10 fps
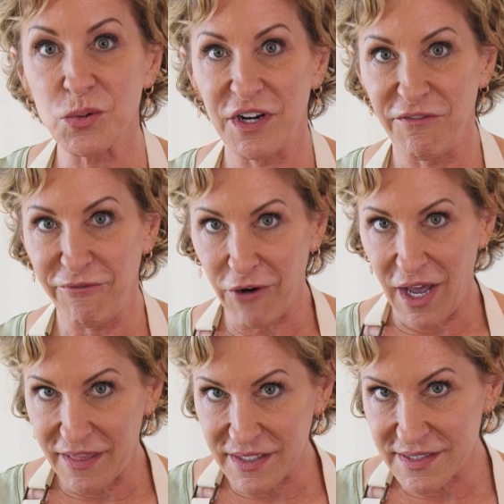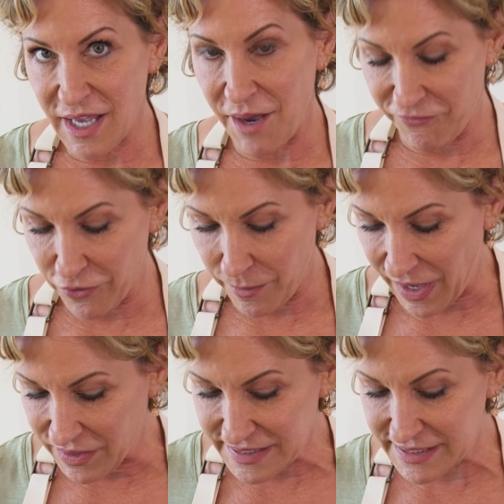we're gonna fry this up for
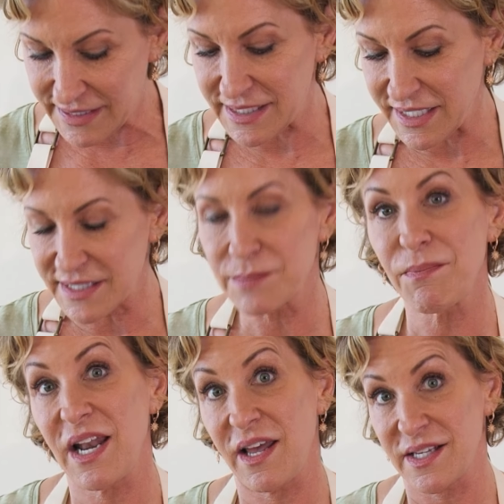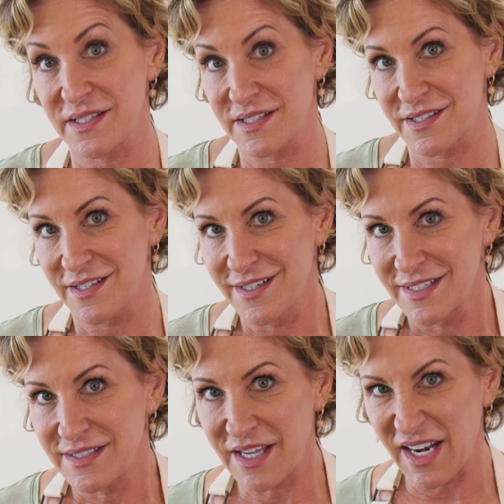about 6
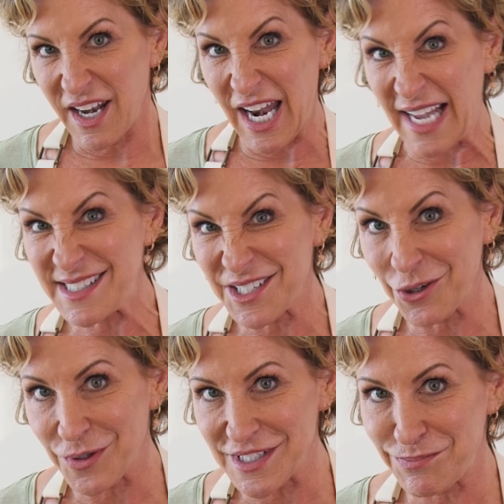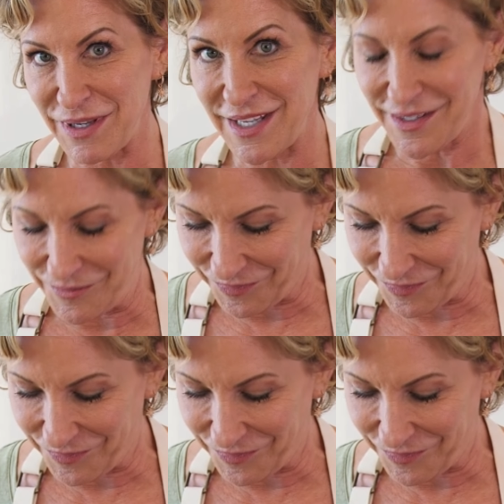minutes, get it nice and crispy.